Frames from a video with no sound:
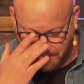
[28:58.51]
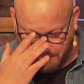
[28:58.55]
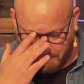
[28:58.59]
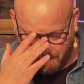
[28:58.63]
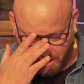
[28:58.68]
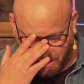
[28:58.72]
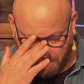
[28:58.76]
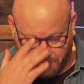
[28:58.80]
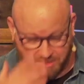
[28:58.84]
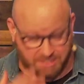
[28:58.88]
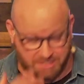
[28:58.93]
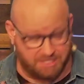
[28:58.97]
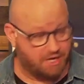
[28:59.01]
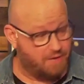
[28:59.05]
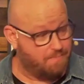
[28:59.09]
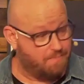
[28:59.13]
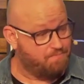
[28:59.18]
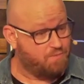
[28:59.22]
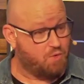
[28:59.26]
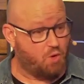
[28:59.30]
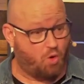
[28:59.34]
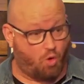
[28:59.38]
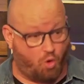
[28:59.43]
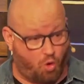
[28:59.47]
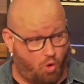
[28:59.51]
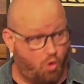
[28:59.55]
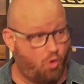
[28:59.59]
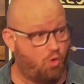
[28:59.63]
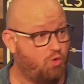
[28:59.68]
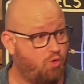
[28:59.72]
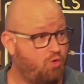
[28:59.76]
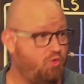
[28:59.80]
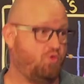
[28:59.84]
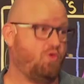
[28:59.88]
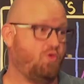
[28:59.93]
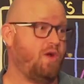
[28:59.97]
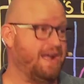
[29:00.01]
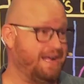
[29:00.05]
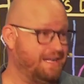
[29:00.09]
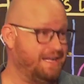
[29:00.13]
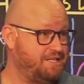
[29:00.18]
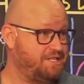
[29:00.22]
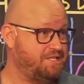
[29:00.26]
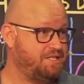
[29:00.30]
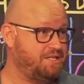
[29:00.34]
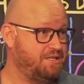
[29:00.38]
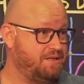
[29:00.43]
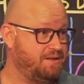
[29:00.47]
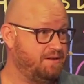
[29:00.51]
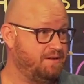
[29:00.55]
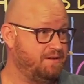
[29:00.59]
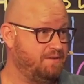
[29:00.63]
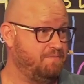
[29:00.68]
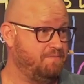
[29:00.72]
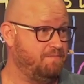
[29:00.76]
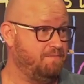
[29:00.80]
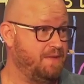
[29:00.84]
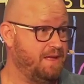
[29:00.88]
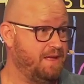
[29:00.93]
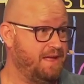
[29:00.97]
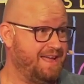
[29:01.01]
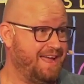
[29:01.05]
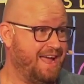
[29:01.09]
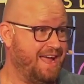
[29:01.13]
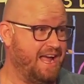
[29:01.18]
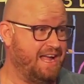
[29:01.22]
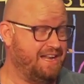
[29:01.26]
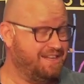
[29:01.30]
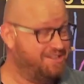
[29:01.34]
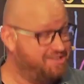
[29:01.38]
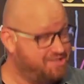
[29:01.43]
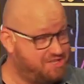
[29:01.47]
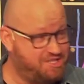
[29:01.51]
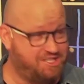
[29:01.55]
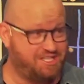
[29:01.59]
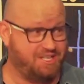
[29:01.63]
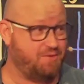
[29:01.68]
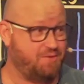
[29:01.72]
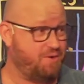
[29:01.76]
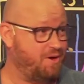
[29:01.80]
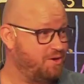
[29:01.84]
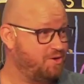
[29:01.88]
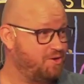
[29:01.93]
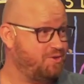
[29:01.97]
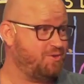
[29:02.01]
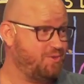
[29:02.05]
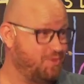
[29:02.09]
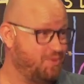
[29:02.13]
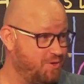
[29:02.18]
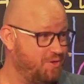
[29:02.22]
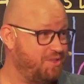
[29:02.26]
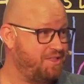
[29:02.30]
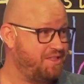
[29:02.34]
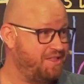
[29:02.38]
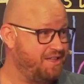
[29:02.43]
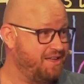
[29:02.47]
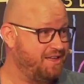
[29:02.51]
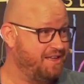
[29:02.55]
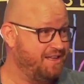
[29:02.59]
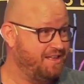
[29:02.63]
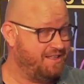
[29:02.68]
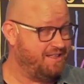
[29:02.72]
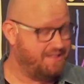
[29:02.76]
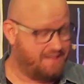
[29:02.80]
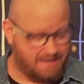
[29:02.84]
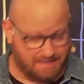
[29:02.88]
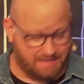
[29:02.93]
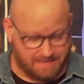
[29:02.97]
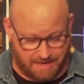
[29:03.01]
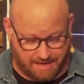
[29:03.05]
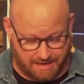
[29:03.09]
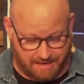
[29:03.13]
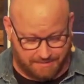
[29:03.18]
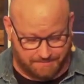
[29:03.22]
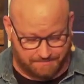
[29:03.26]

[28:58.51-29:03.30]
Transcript: I was all grace and zero truth that day.